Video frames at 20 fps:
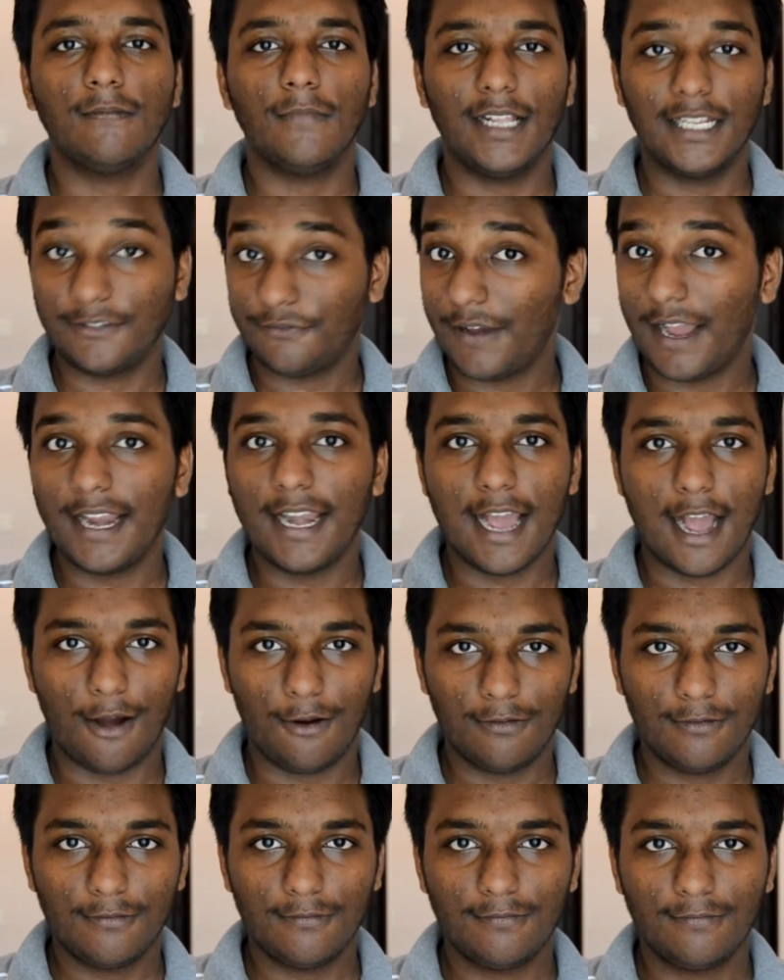Let's find
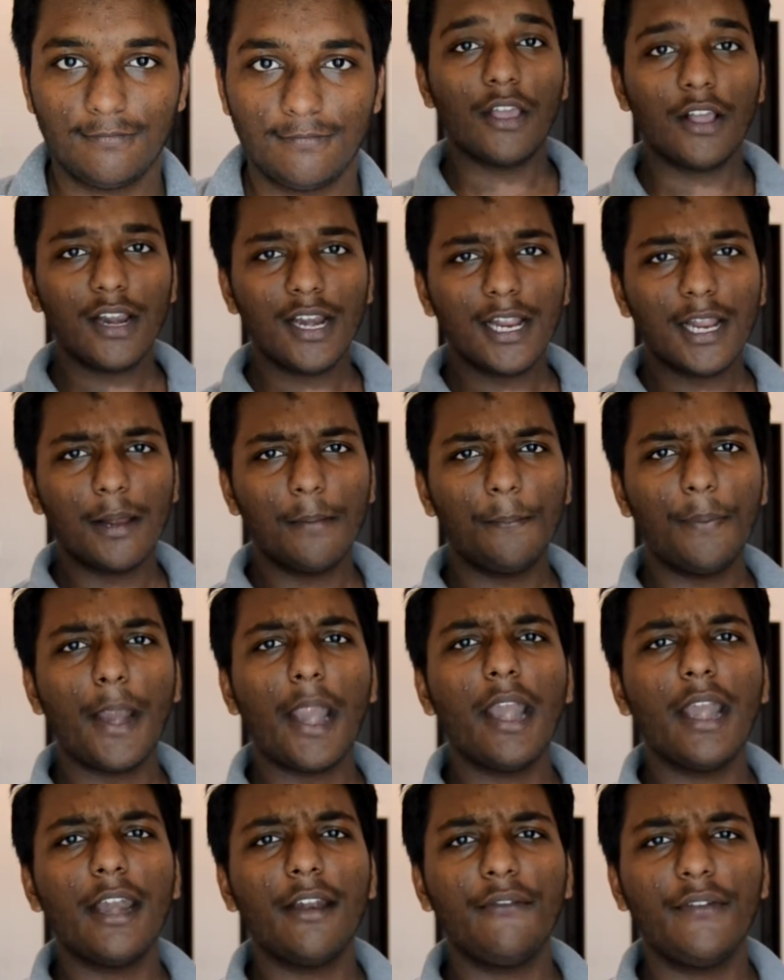out. We're going to
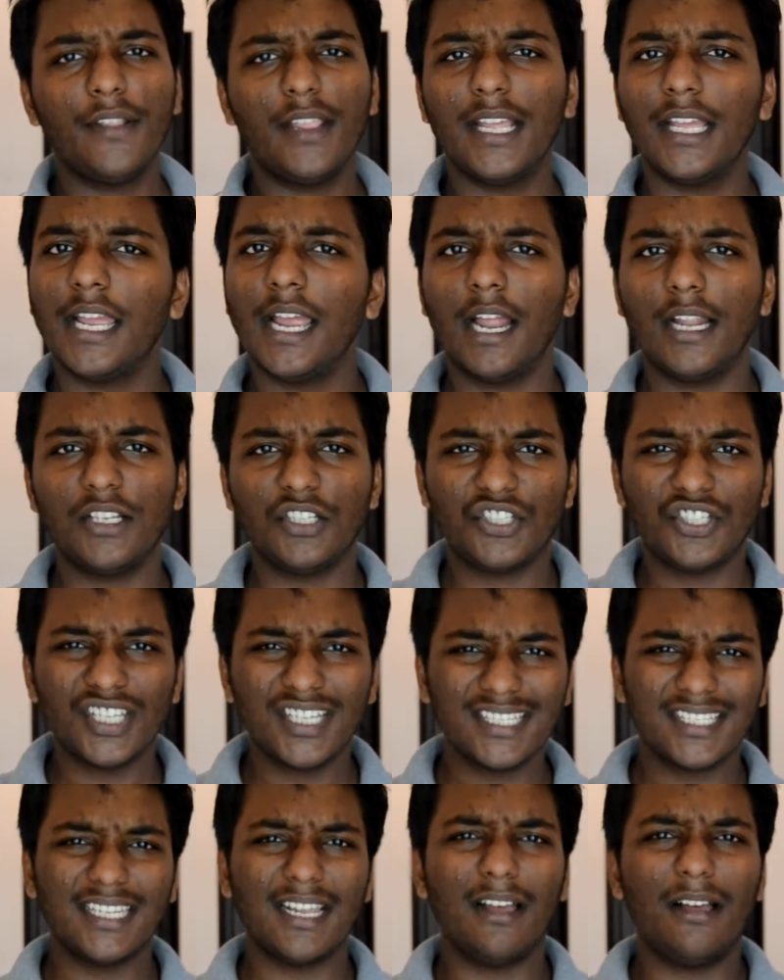compare it with the
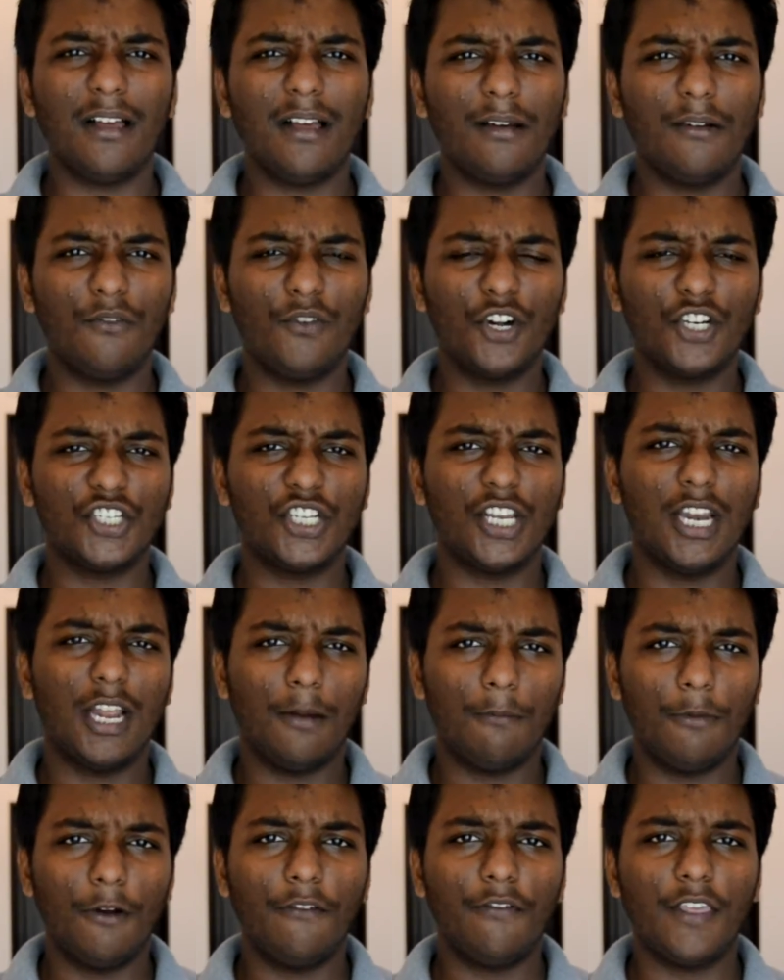just a version
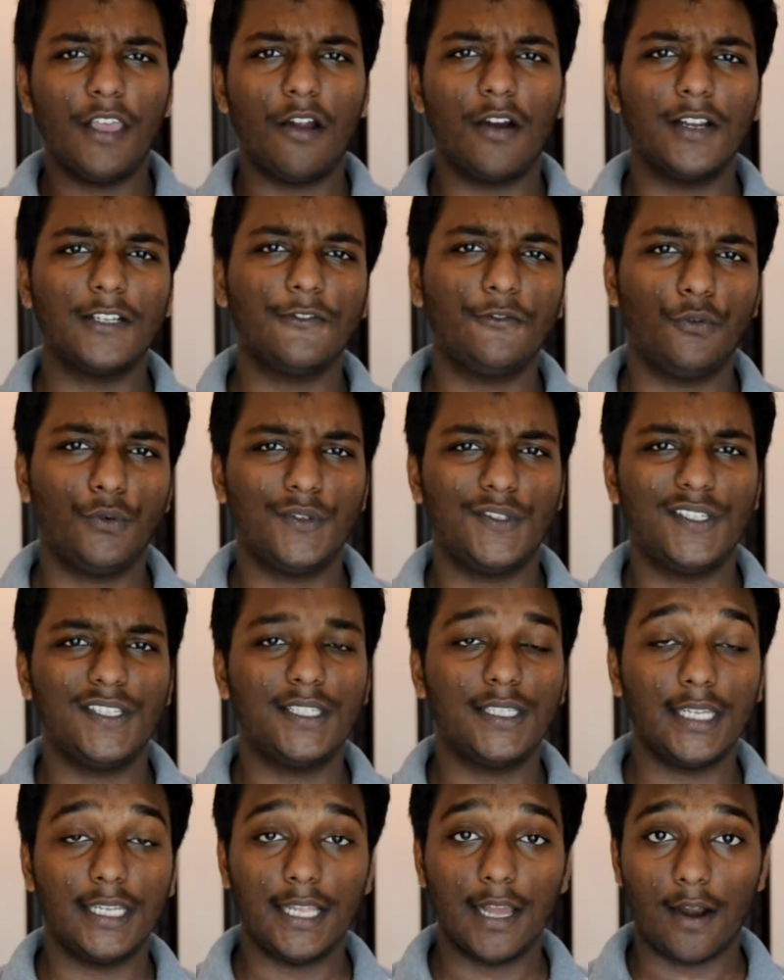above the RX
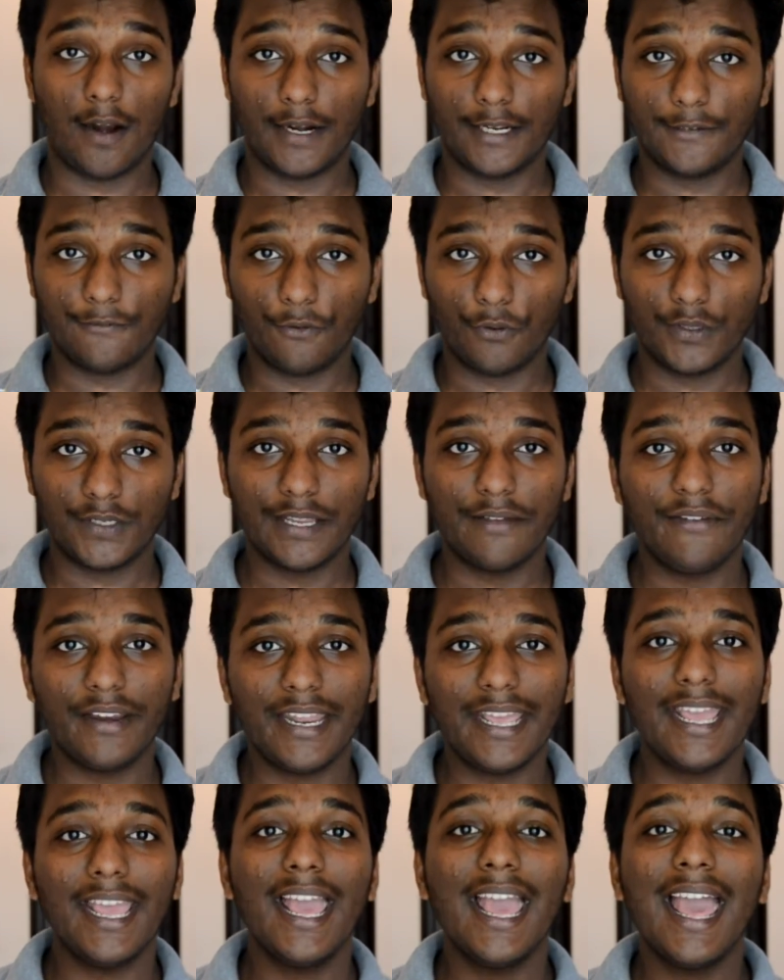460, the RX
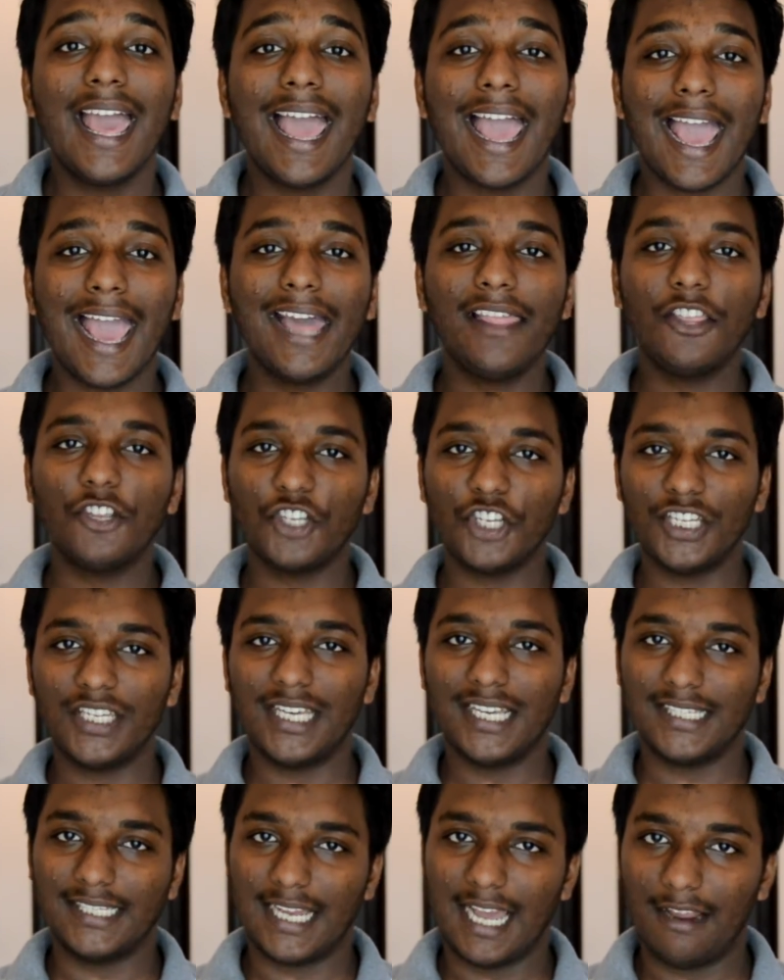470 and the
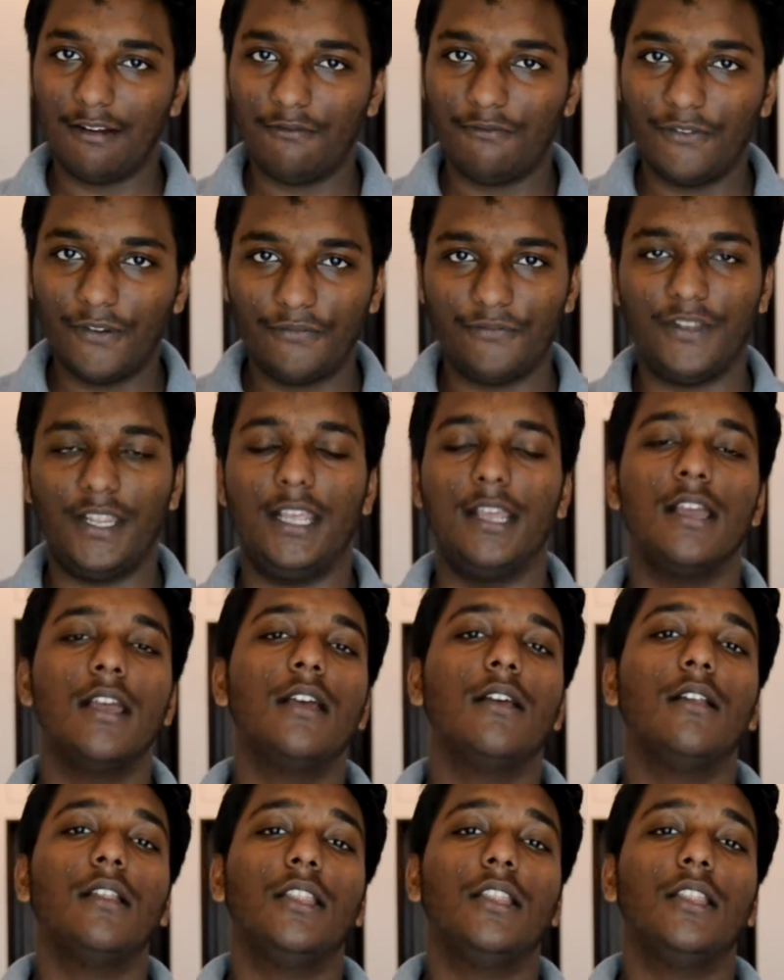GTX 950.